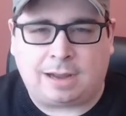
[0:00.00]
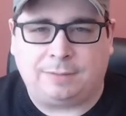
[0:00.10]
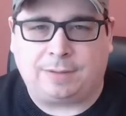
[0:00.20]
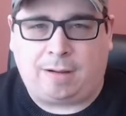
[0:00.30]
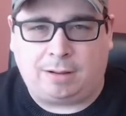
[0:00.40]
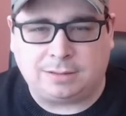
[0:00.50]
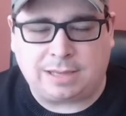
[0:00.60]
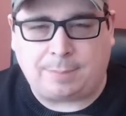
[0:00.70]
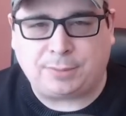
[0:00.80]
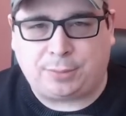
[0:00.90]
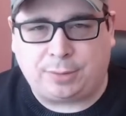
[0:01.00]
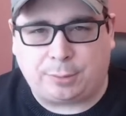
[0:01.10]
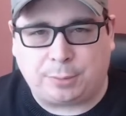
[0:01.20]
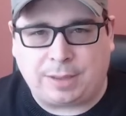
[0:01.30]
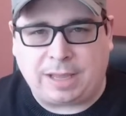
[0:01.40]
kind of concept,
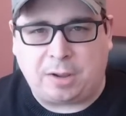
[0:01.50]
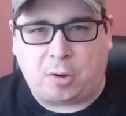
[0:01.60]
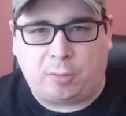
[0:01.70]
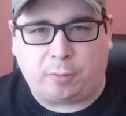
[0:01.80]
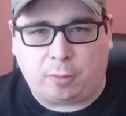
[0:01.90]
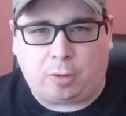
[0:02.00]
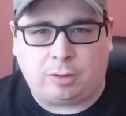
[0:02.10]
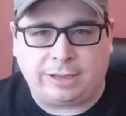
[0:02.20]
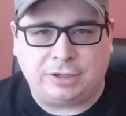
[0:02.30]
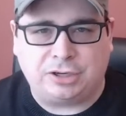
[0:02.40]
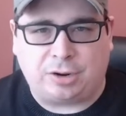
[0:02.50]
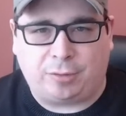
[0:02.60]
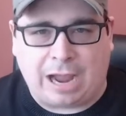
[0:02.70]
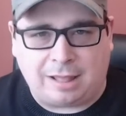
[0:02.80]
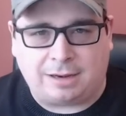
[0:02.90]
critical thinking overall in
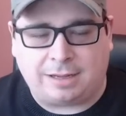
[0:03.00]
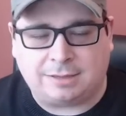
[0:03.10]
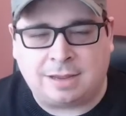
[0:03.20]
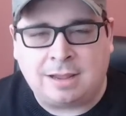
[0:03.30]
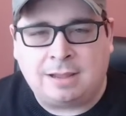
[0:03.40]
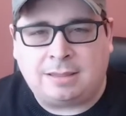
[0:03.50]
generalities